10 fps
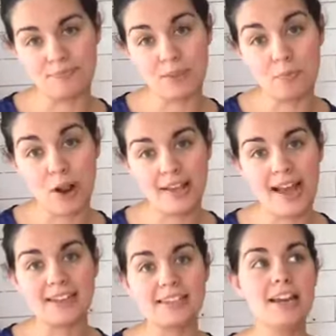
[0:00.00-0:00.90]

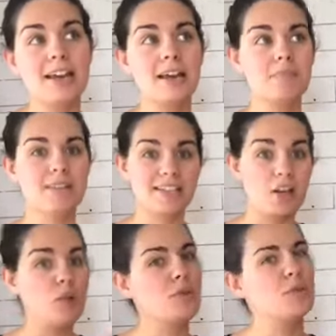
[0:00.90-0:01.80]
broadcast because I
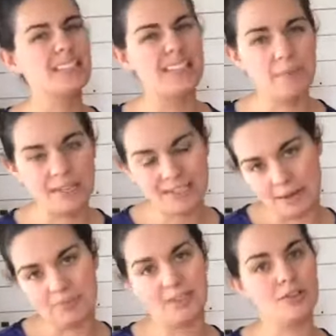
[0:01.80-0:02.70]
go through the
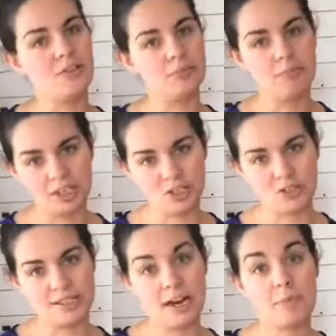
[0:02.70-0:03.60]
step-by-steps and there's some
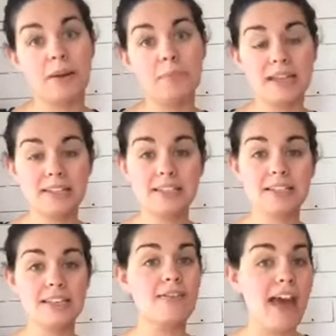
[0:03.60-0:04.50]
pictures there. But
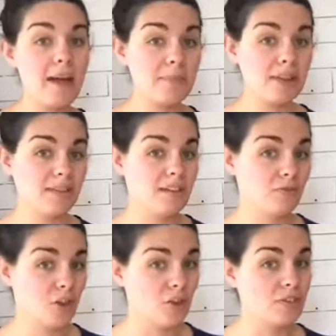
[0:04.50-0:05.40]
basically that method
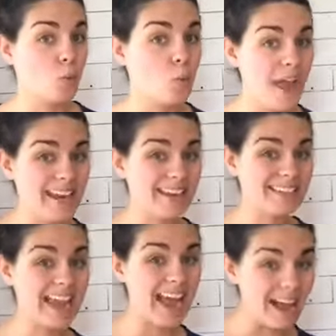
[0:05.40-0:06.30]
involves wetting a
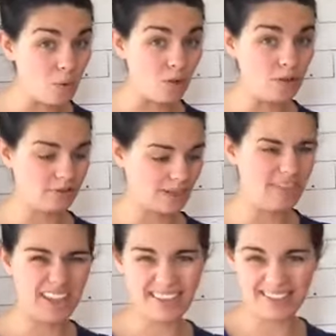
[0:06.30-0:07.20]
towel, a
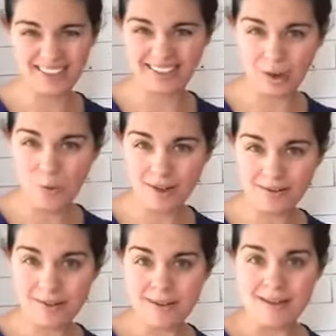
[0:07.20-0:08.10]
thick one,
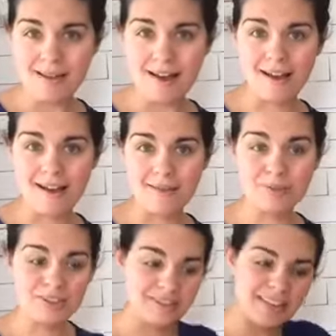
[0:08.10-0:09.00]

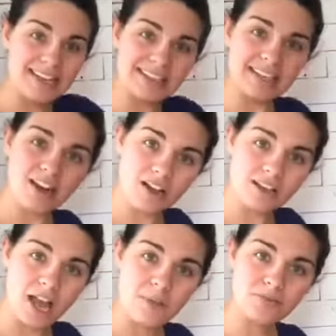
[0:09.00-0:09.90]
placing it on
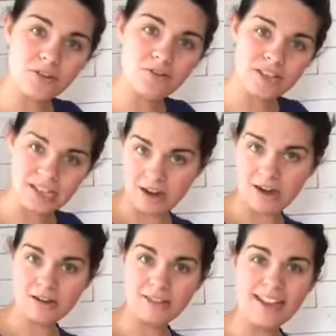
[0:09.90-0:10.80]
top of your
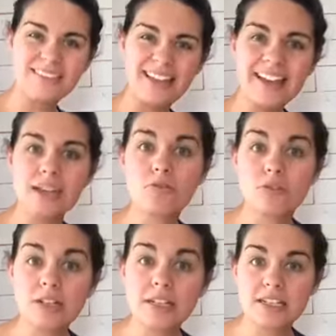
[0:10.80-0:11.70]
veneer and letting it
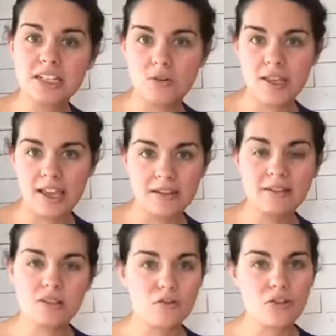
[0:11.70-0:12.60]
really soak in.
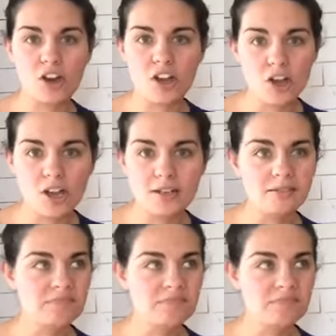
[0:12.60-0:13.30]
So for a good,